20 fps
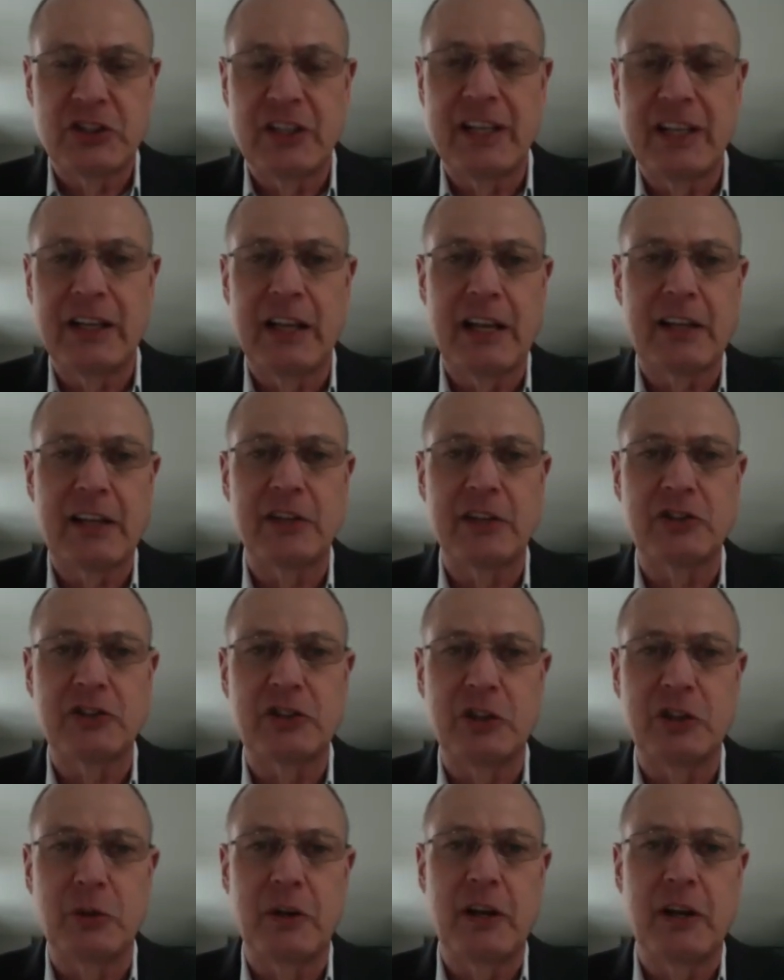And he linked this
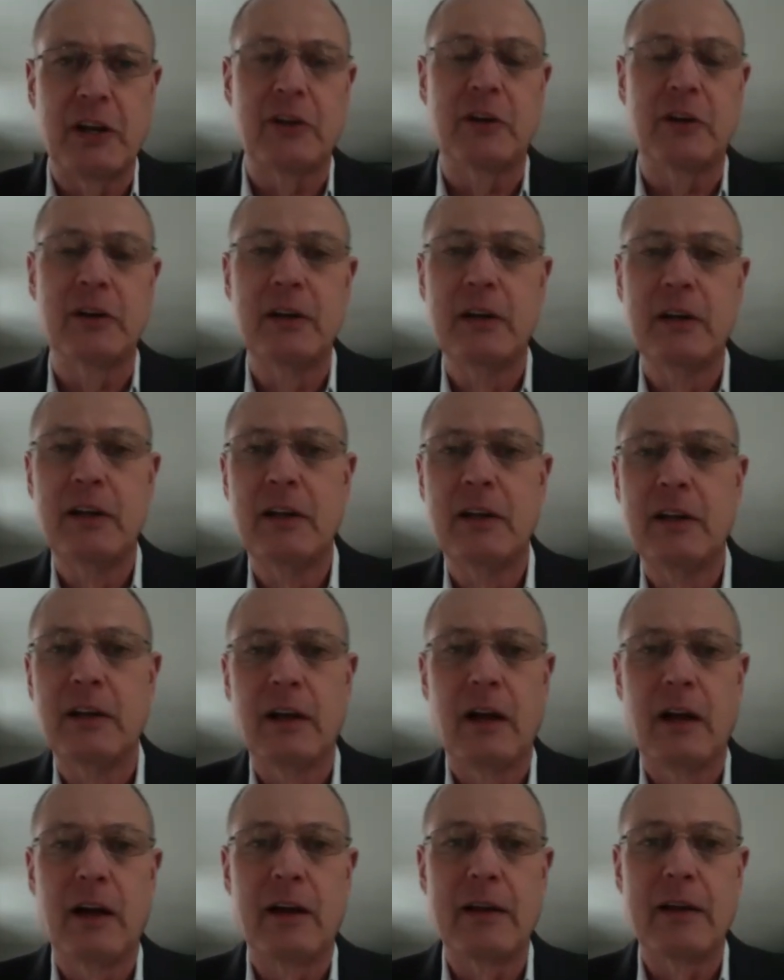to another
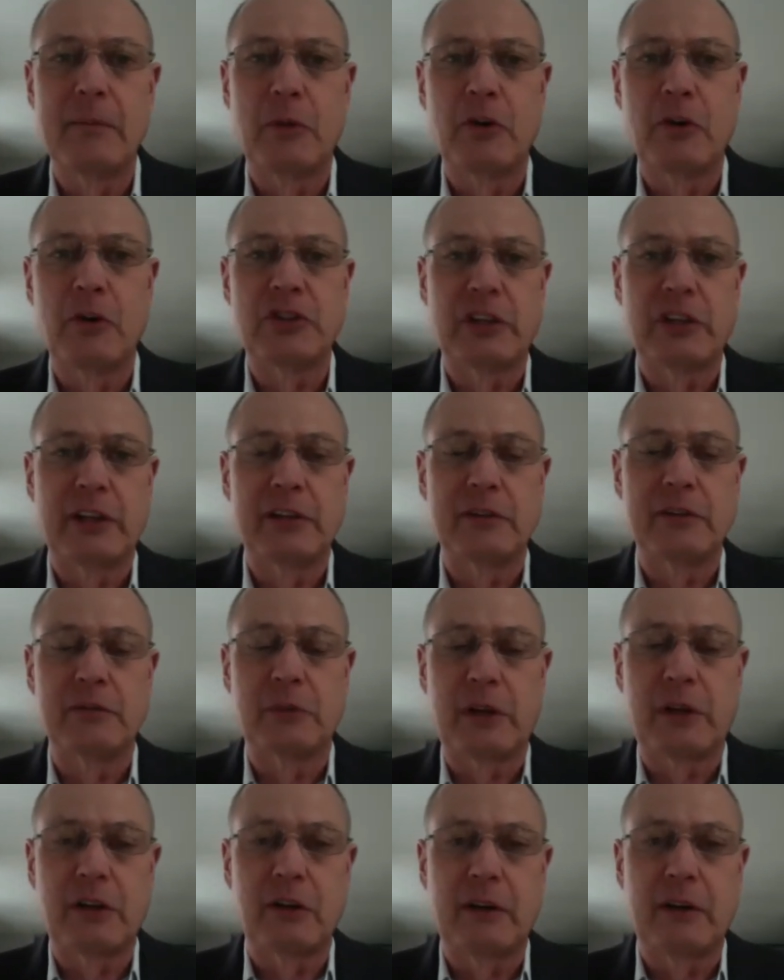emerging and
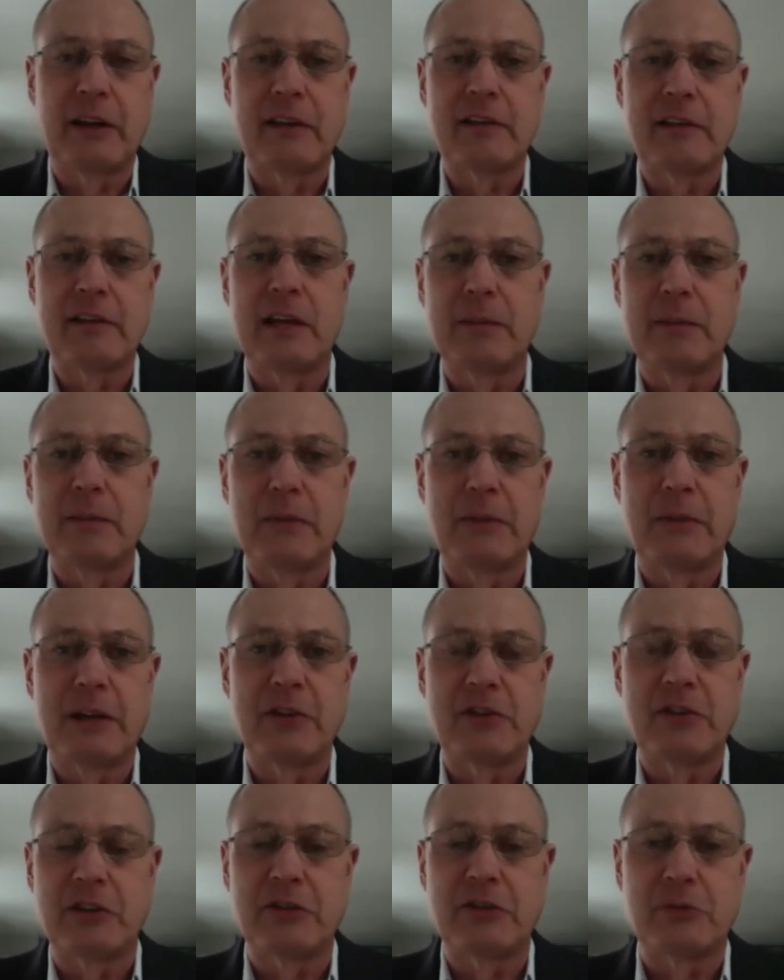recurring theme in
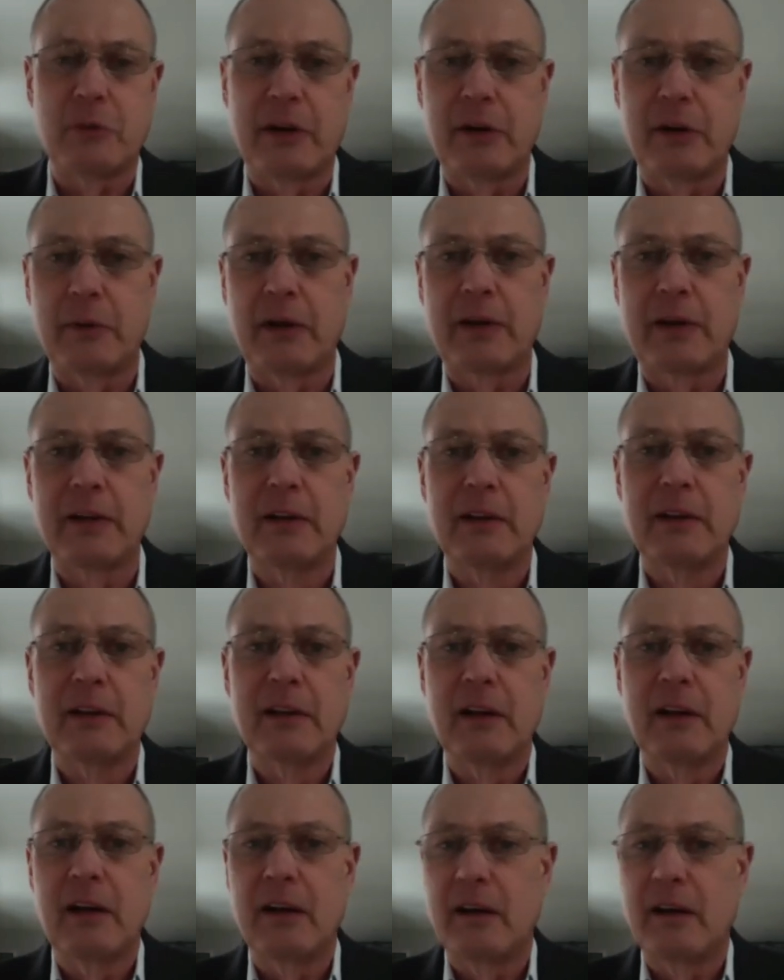Beijing's rhetoric,
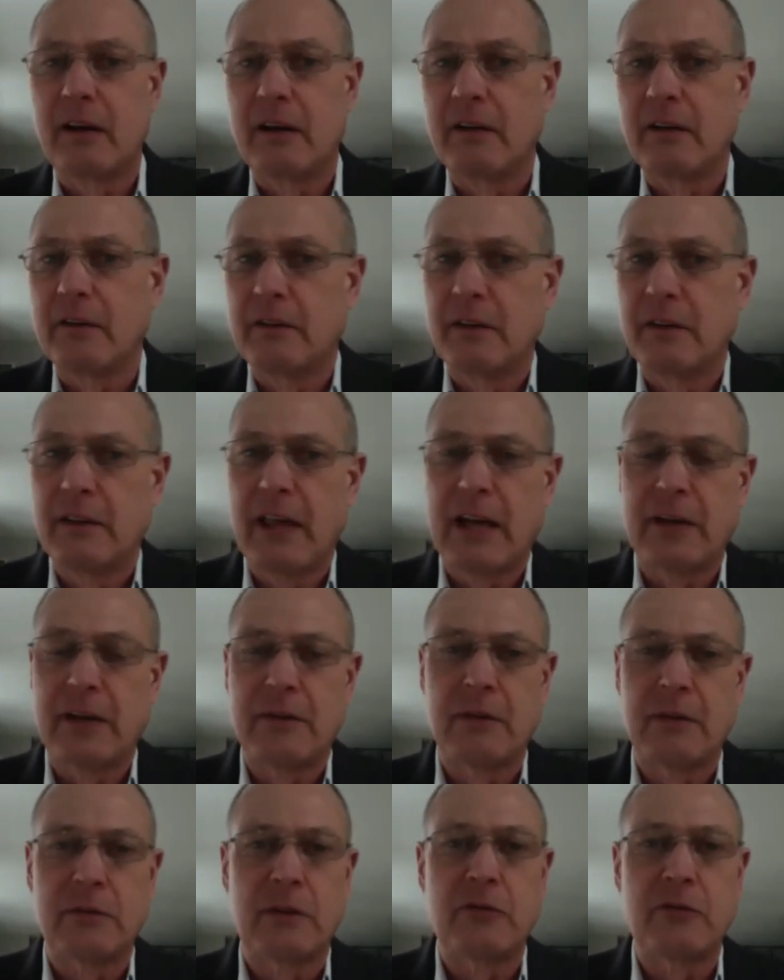that of
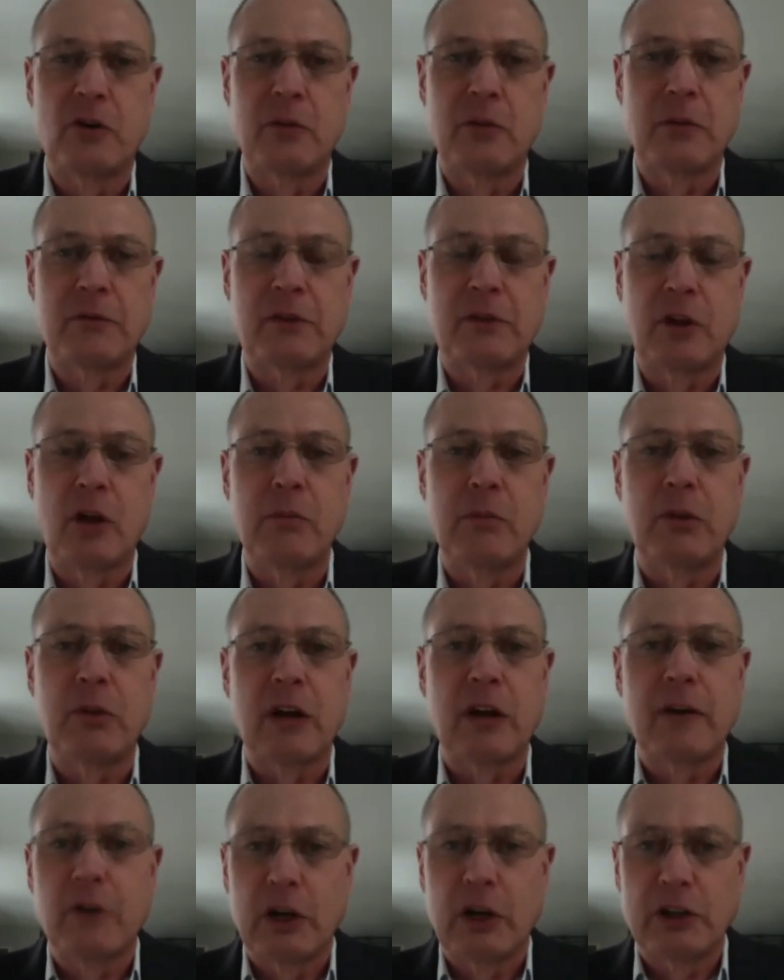the reform of global
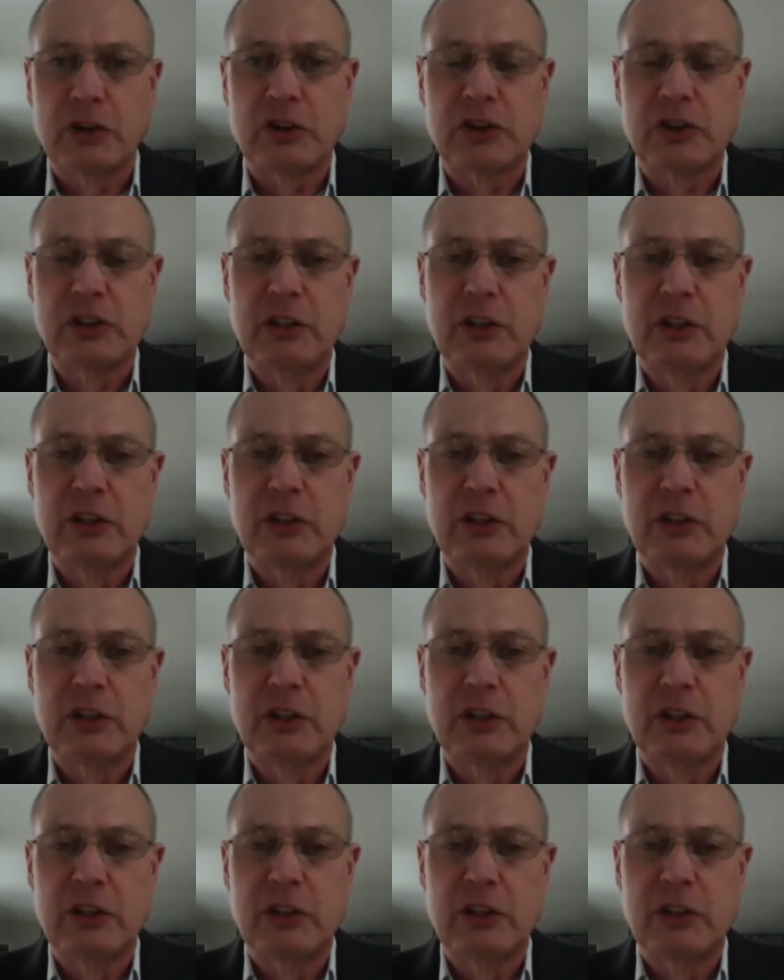governance,